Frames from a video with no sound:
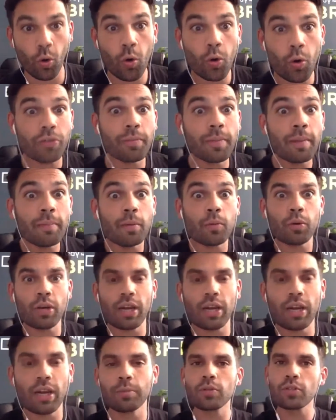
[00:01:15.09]
Or remember
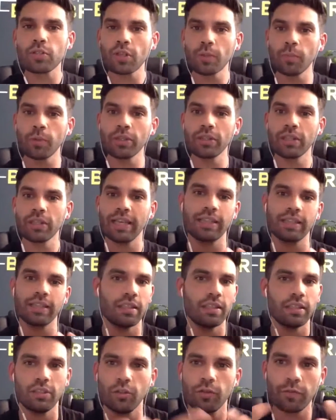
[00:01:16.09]
what happened to someone
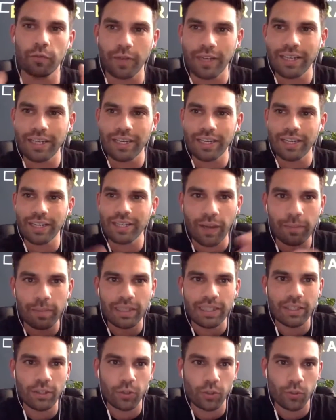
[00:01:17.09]
like your friend or
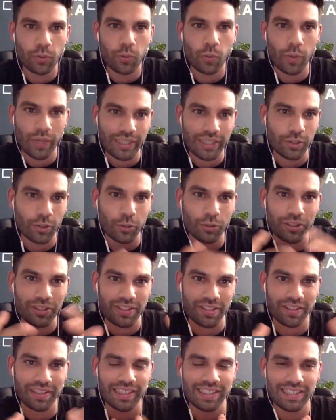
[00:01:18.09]
family who went on
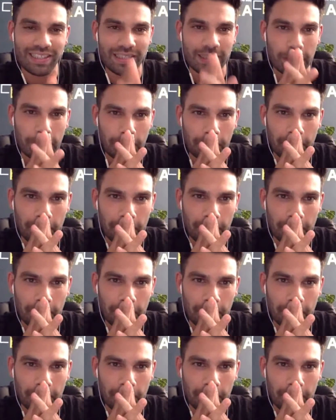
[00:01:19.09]
a diet?